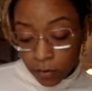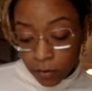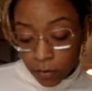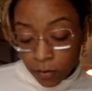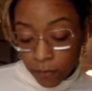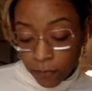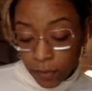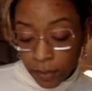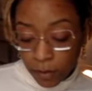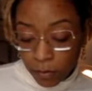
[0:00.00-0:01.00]
So I
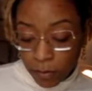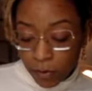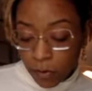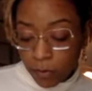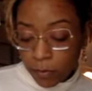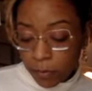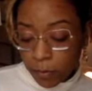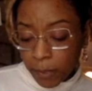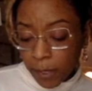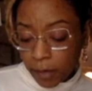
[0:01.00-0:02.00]
feel like you've been
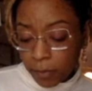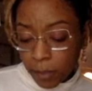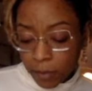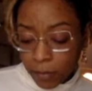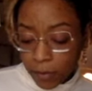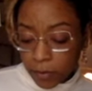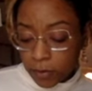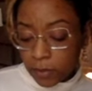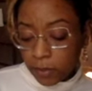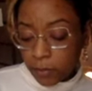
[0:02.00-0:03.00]
holding back maybe
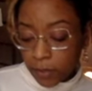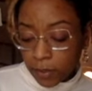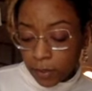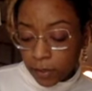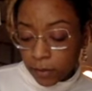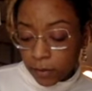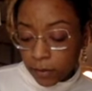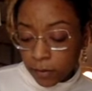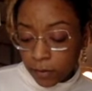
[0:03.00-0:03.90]
on something here.